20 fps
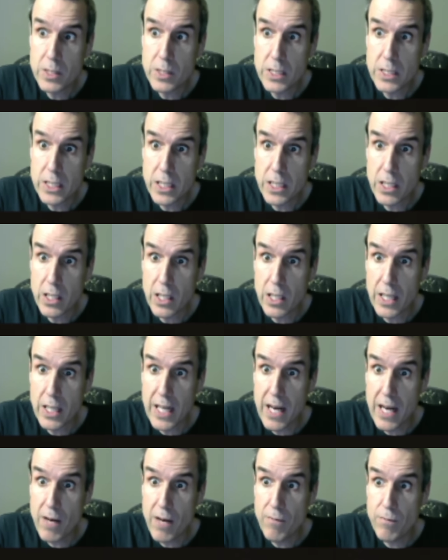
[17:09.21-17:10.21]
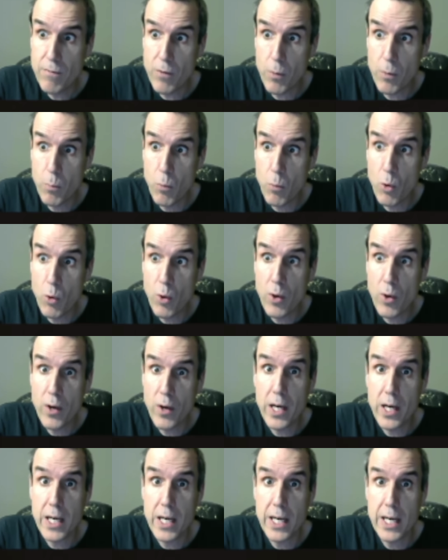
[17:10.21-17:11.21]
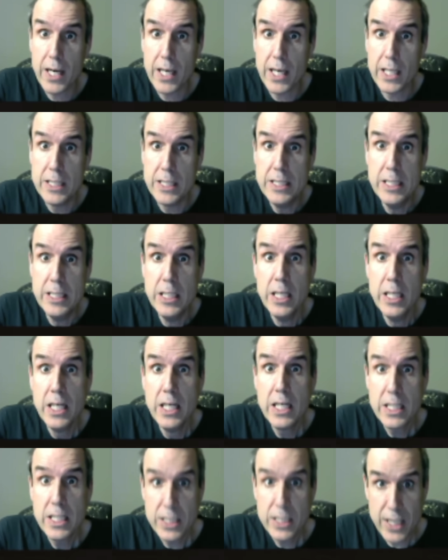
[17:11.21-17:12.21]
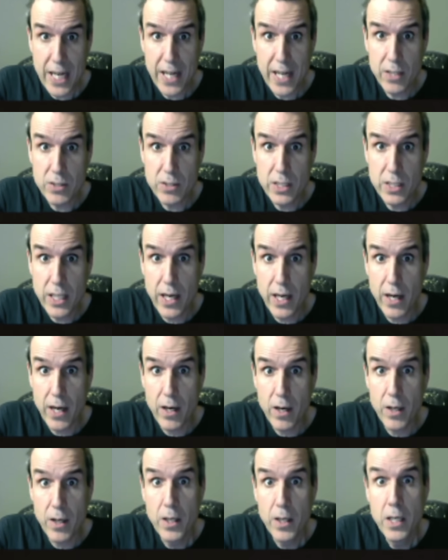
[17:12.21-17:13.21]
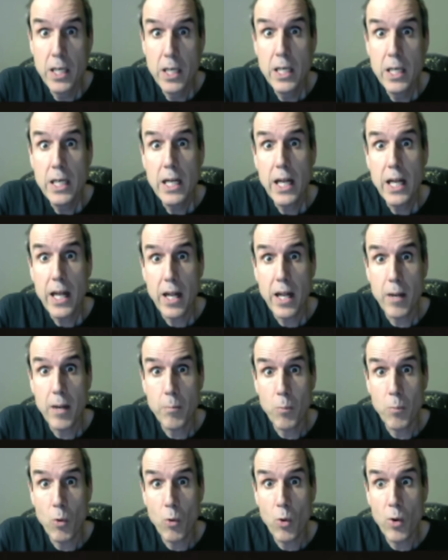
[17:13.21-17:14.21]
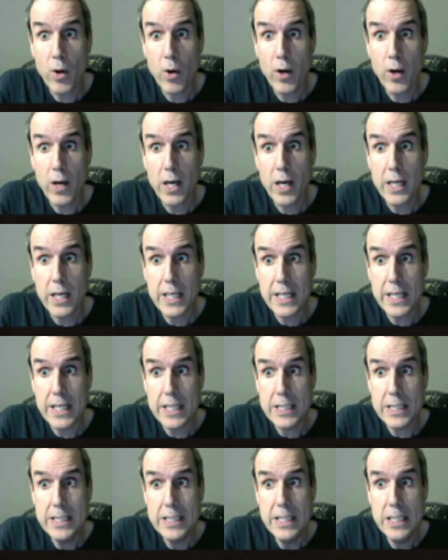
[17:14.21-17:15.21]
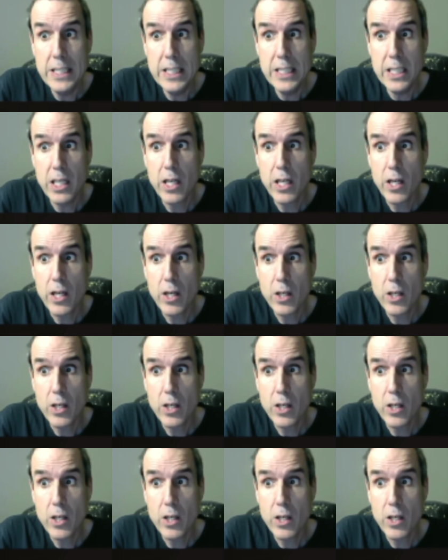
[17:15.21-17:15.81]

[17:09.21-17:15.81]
should suffice to say that in certain circles online, Davis was despised for his outbursts rather than venerated for his skills.